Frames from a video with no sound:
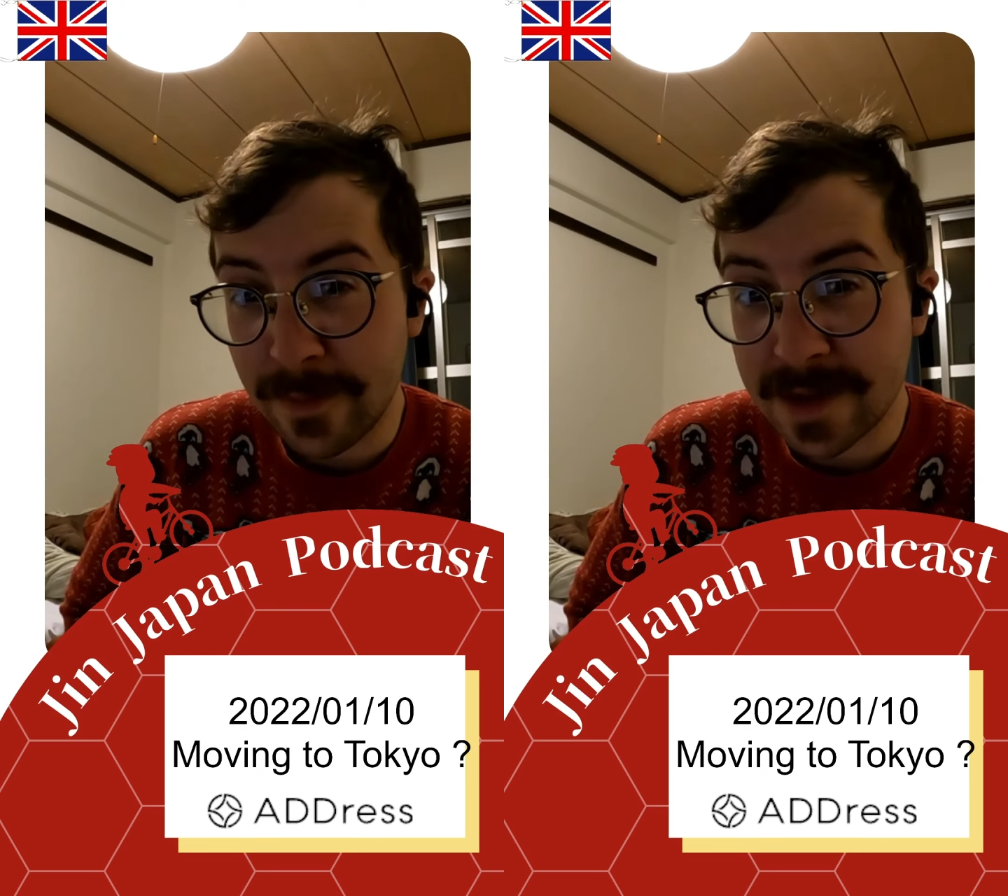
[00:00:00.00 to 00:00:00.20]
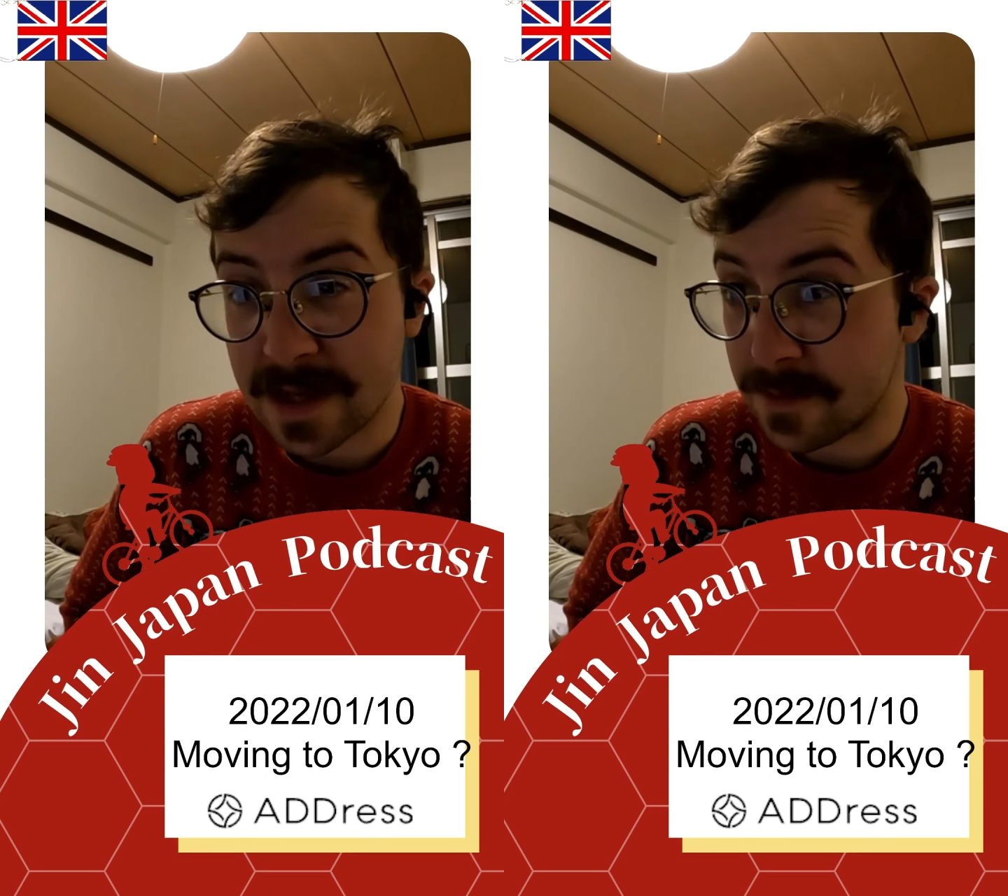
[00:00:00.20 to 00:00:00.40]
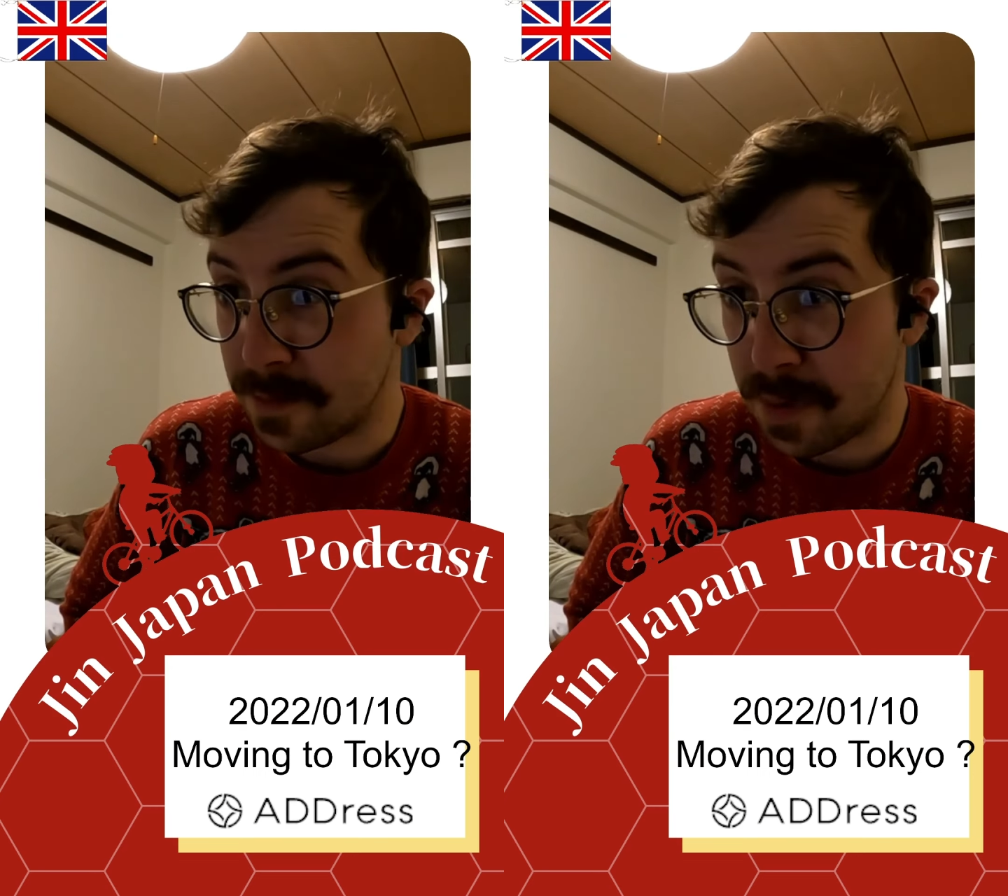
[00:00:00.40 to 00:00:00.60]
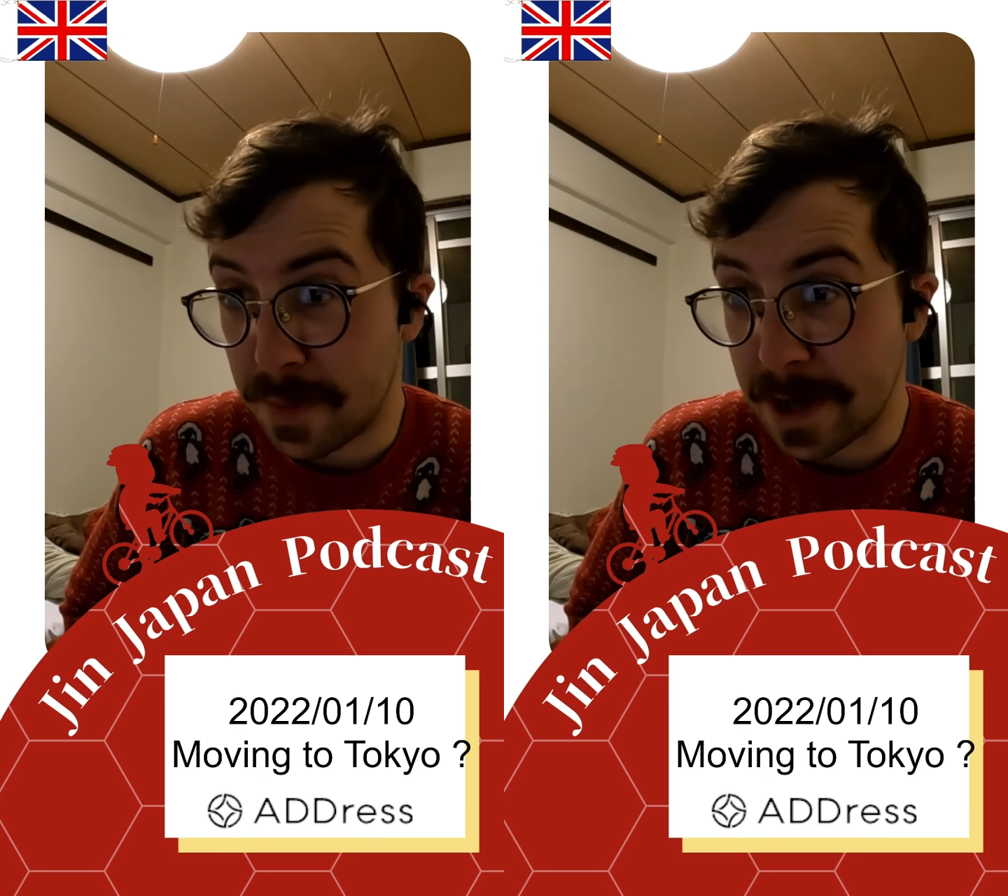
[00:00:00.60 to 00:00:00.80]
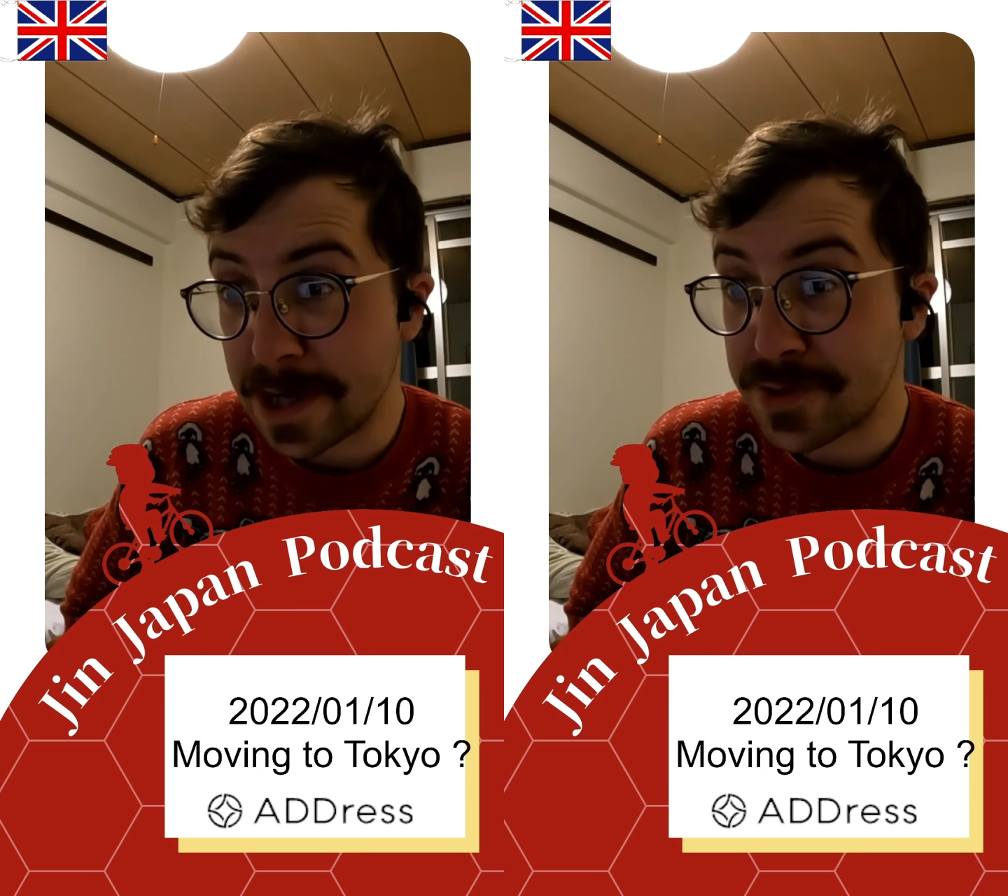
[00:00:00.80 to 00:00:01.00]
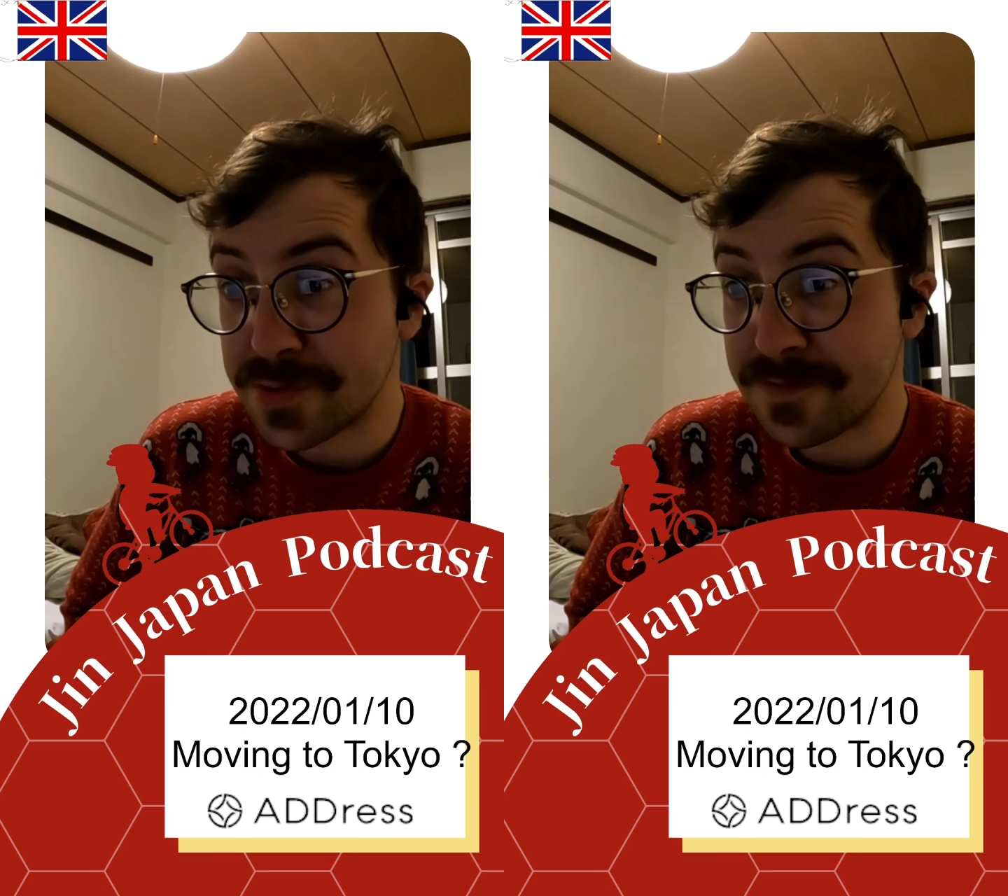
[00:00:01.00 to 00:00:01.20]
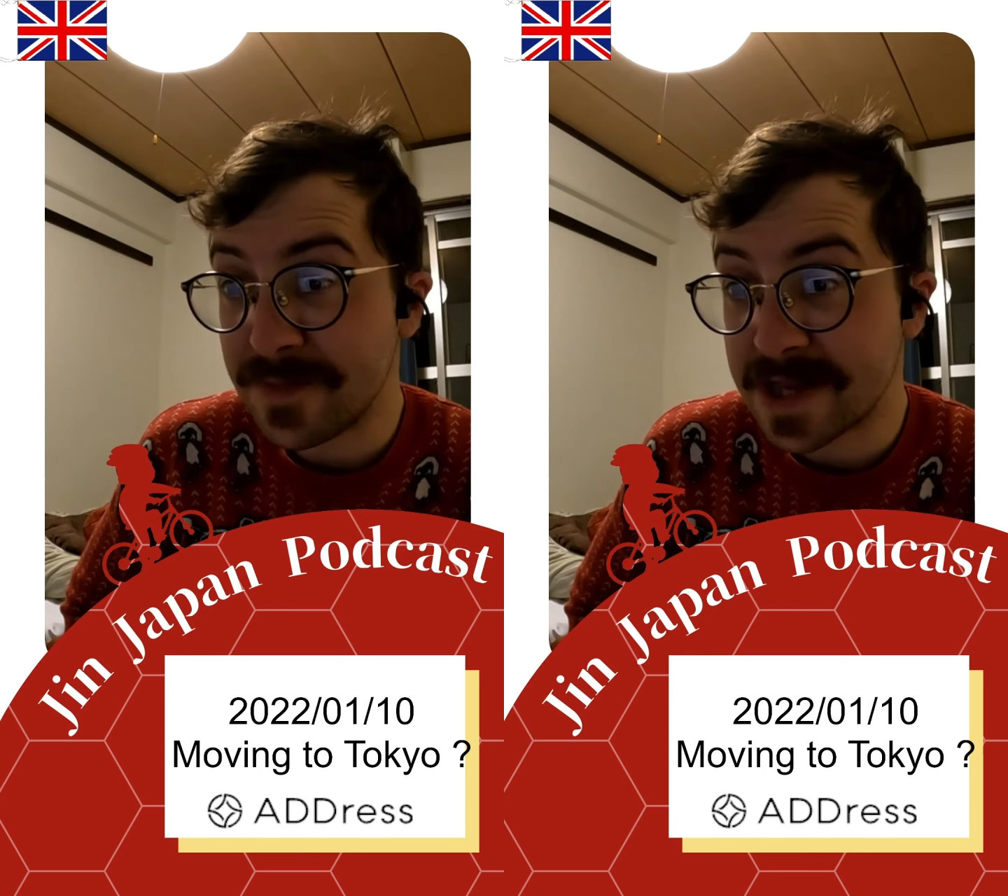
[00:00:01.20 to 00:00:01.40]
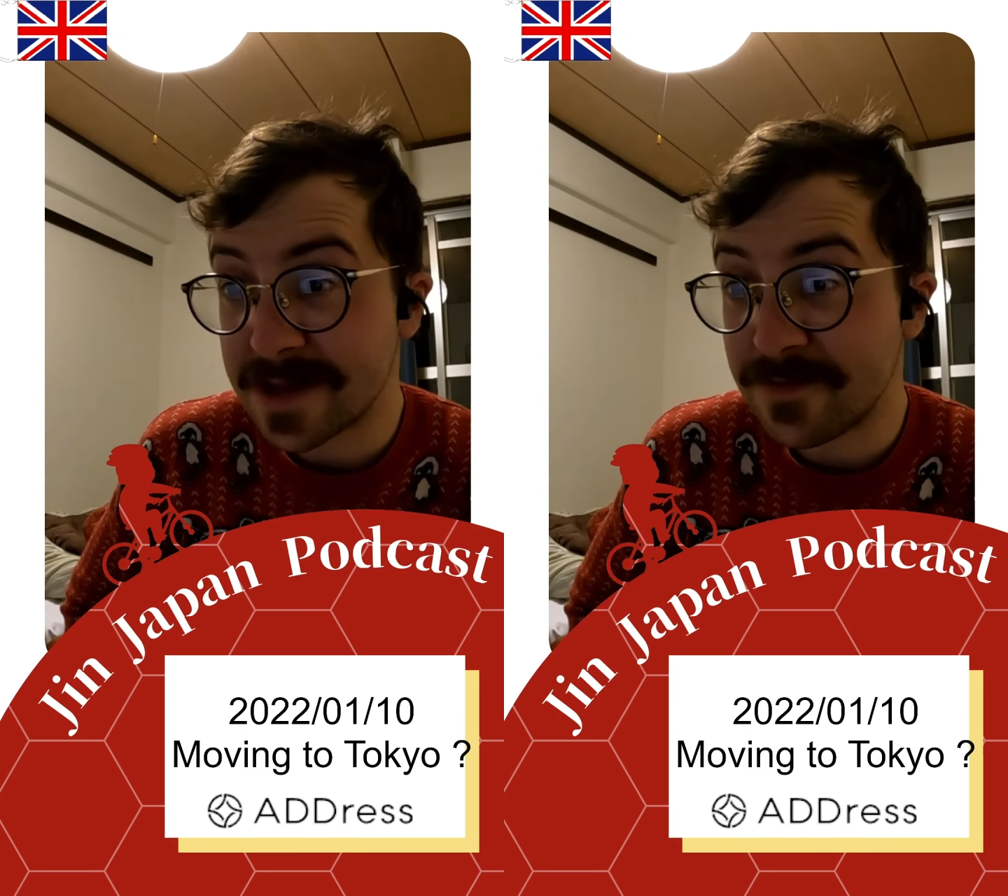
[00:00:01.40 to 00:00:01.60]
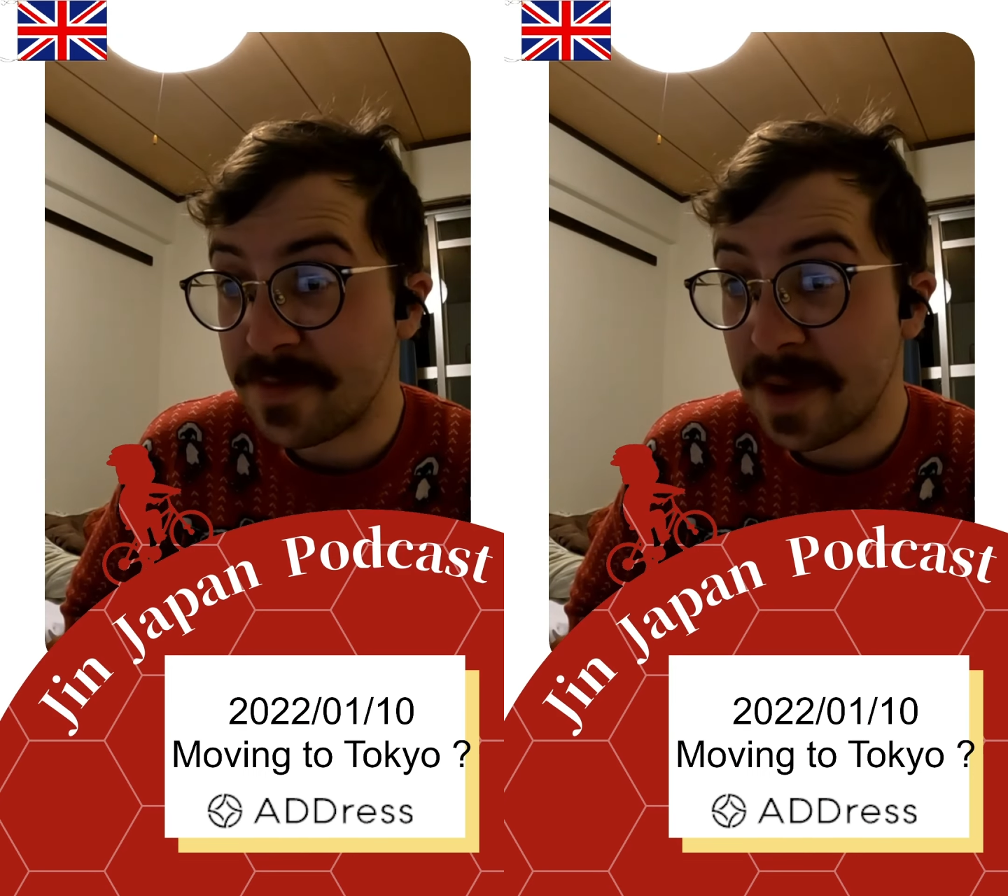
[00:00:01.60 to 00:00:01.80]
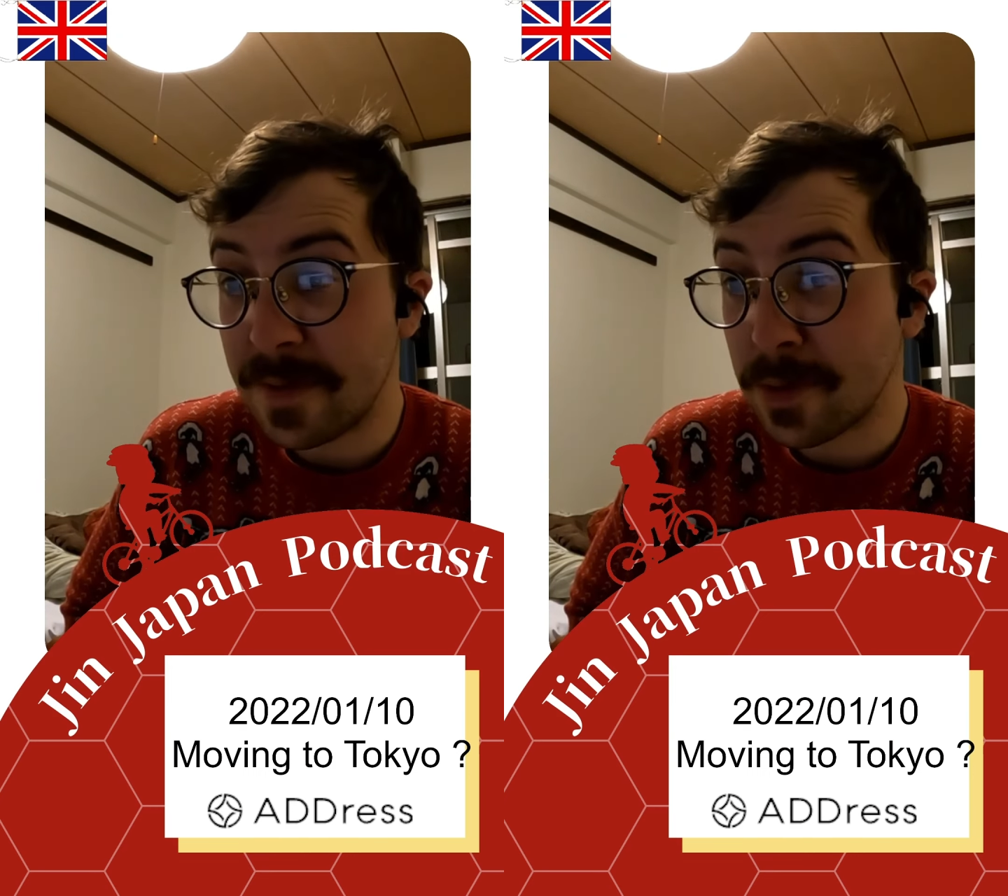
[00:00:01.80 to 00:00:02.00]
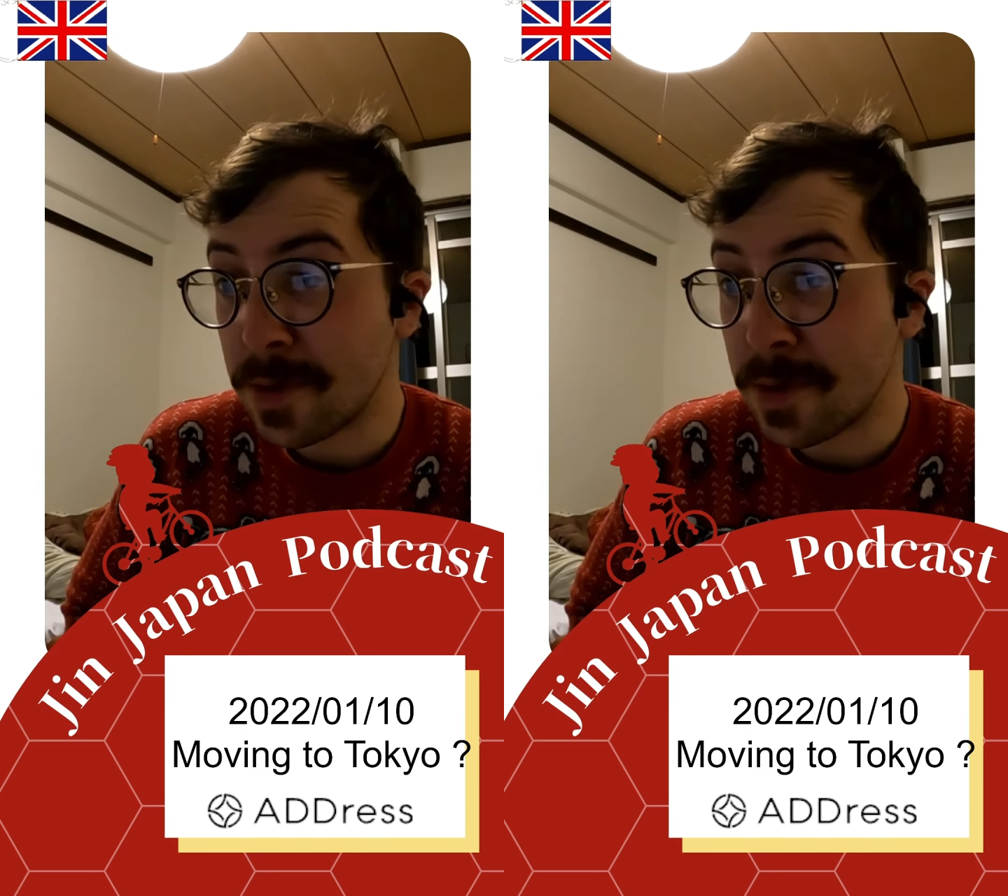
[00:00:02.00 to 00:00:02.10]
I'll probably meet some new people,